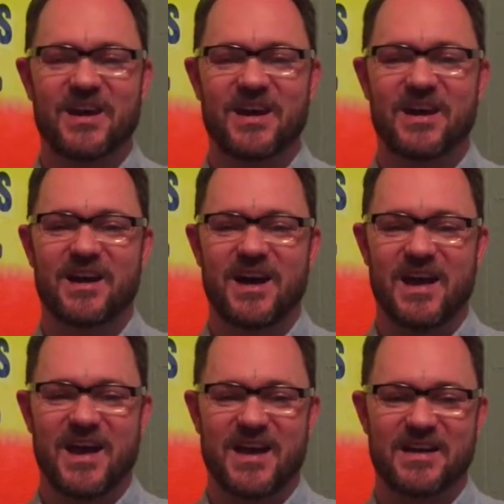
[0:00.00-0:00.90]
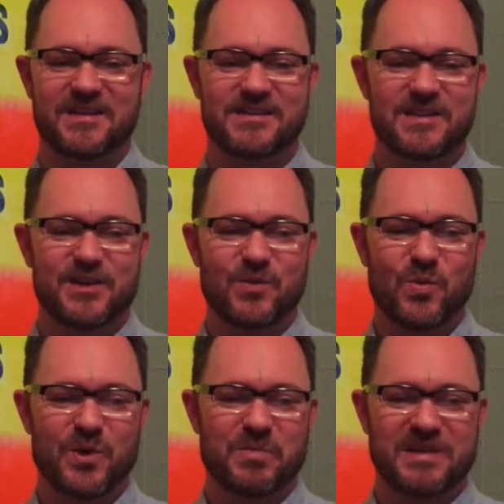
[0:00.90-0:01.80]
Uh, I had
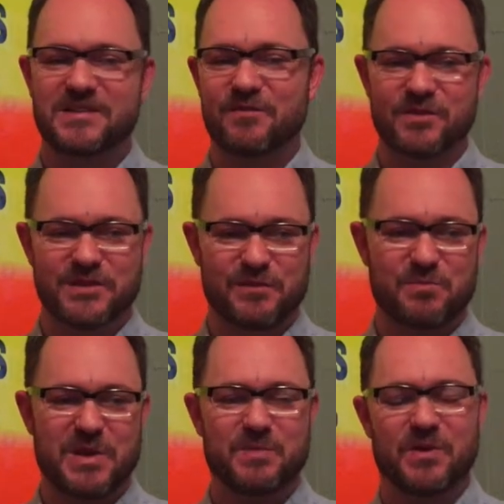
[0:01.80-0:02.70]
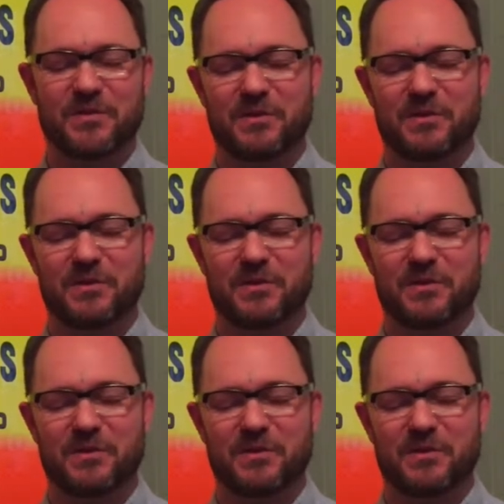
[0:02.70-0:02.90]
work by several different people, and